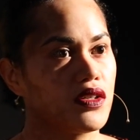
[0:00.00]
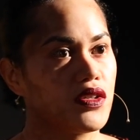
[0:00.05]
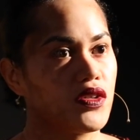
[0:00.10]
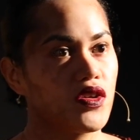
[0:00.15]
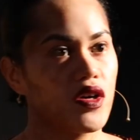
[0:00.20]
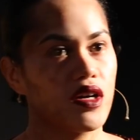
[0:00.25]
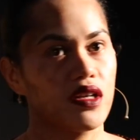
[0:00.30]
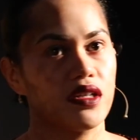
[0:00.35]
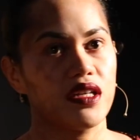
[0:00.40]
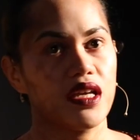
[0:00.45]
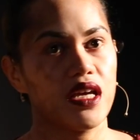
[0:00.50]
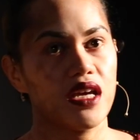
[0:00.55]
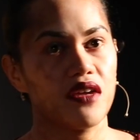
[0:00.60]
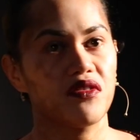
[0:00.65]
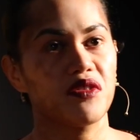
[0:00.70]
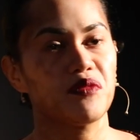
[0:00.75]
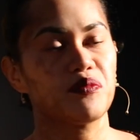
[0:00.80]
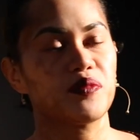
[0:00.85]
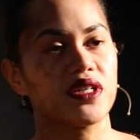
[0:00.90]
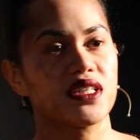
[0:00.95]
not
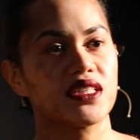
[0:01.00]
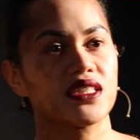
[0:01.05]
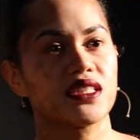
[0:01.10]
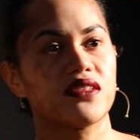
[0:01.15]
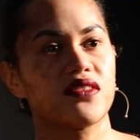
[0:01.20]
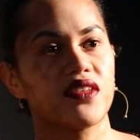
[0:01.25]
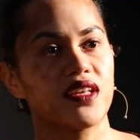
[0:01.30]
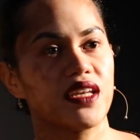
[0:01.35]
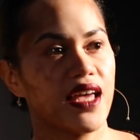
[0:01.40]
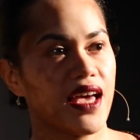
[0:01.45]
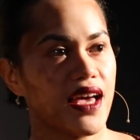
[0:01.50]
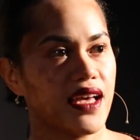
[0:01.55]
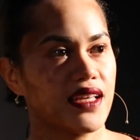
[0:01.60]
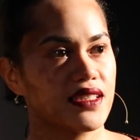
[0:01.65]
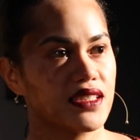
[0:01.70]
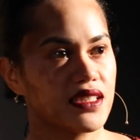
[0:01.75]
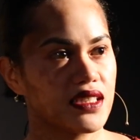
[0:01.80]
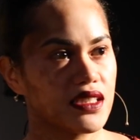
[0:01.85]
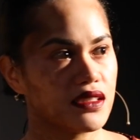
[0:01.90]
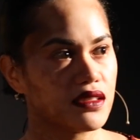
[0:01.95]
every person that
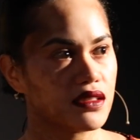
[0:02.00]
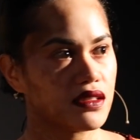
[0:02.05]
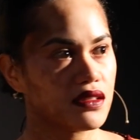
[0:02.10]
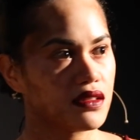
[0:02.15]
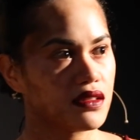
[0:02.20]
has it